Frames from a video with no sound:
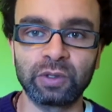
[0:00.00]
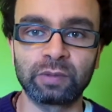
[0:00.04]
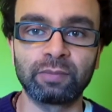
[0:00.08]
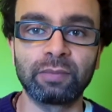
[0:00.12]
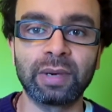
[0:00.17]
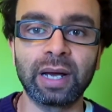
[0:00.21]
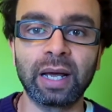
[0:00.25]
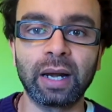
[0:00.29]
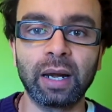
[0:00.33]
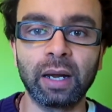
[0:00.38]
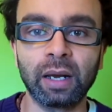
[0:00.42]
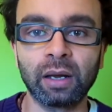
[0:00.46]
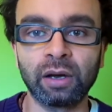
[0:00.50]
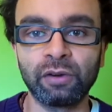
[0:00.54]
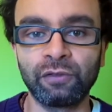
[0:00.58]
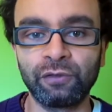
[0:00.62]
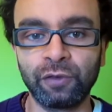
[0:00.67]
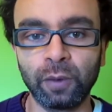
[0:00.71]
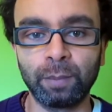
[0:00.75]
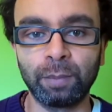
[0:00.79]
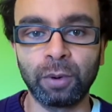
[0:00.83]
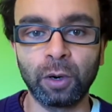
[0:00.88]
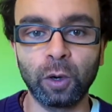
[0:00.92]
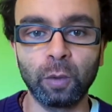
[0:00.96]
it was my
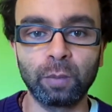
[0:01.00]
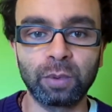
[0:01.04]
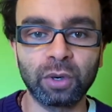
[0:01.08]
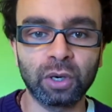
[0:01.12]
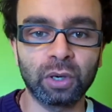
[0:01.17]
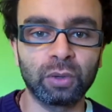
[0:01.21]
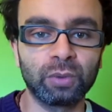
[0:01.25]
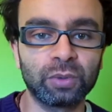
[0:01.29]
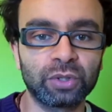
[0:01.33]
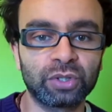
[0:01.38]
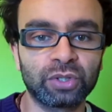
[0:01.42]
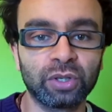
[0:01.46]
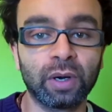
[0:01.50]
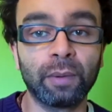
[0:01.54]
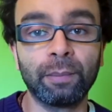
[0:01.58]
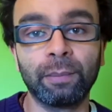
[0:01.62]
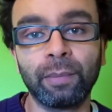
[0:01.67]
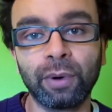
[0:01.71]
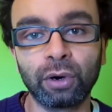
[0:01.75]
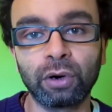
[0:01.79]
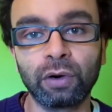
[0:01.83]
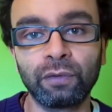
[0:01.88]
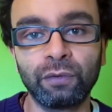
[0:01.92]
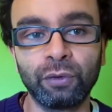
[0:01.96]
love for pop culture,
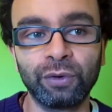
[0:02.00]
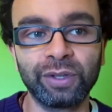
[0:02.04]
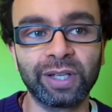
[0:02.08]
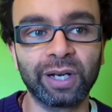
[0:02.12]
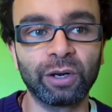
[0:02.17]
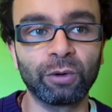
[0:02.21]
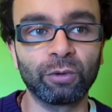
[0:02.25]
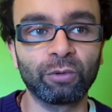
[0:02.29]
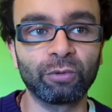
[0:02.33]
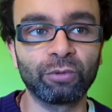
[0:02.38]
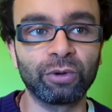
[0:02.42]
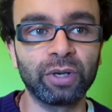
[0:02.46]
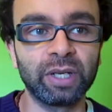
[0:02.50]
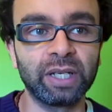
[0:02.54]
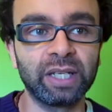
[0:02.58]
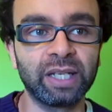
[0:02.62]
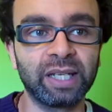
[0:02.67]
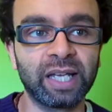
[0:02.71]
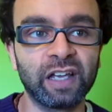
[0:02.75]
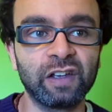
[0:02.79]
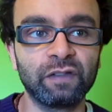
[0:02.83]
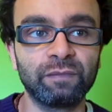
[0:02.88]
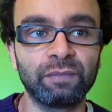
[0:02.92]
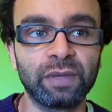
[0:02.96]
Marvel, that
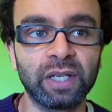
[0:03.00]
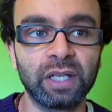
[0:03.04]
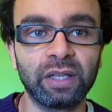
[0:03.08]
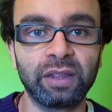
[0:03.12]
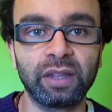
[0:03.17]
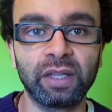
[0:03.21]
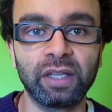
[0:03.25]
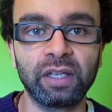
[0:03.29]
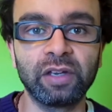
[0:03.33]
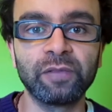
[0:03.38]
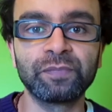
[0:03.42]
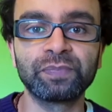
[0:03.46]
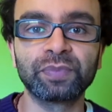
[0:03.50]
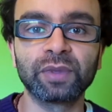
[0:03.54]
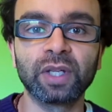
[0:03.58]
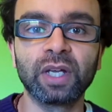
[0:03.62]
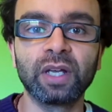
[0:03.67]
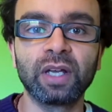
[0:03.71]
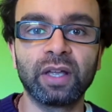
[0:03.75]
really gave me the